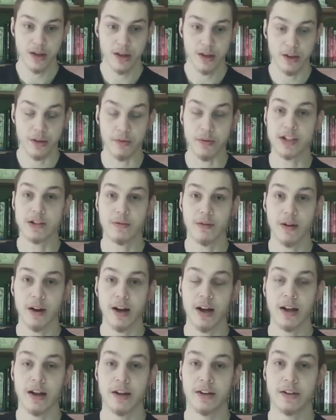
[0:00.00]

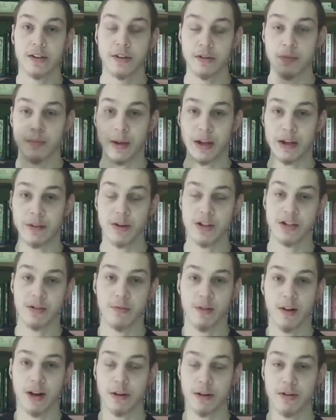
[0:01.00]
The big
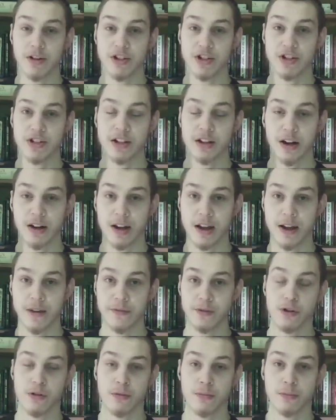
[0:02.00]
reason why Christians ought to have
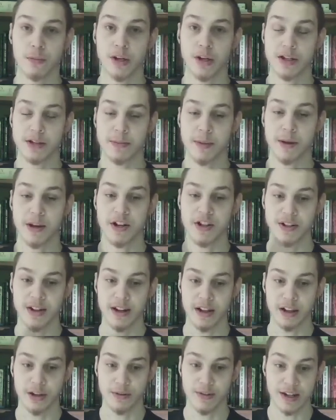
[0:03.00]
no participation in
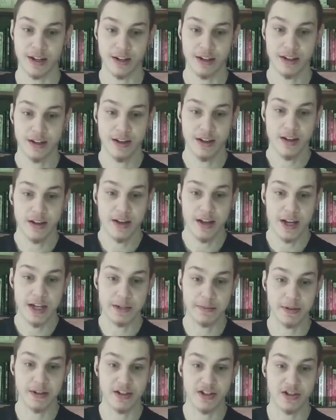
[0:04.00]
Halloween is
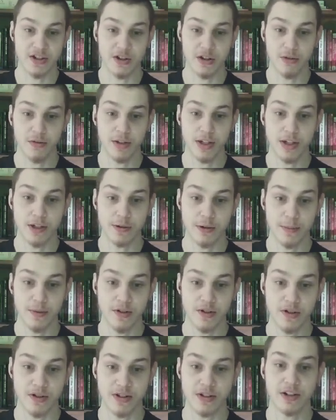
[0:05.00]
because the Holy
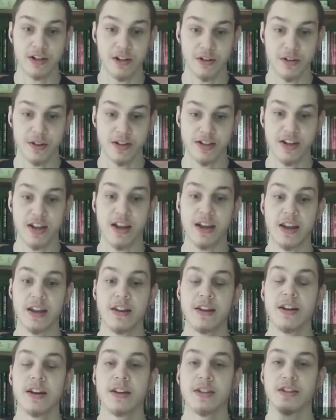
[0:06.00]
Scriptures clearly say
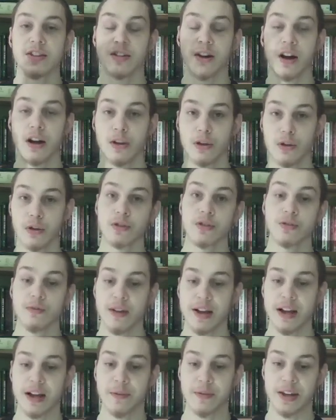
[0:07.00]
to not learn the
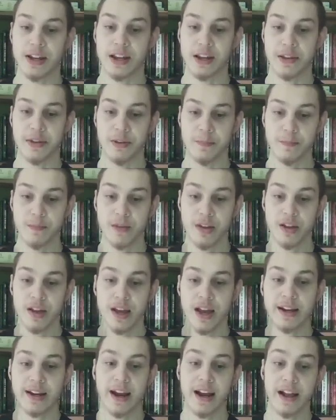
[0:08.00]
way of the heathen.
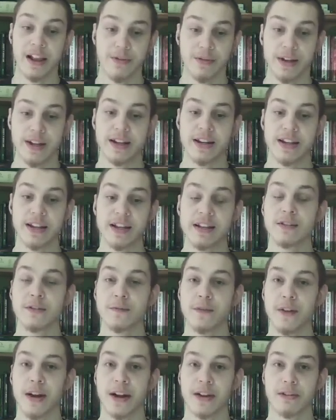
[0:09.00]
And Halloween is in
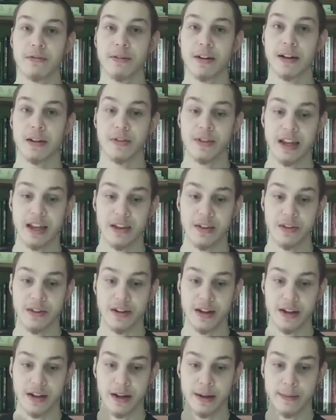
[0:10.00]
fact the way of the heathen.
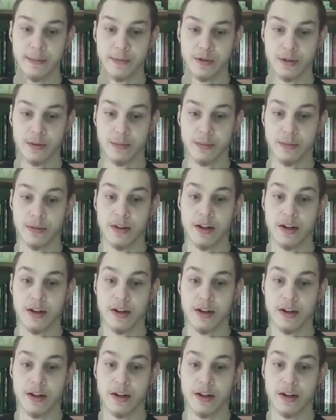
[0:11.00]
It comes from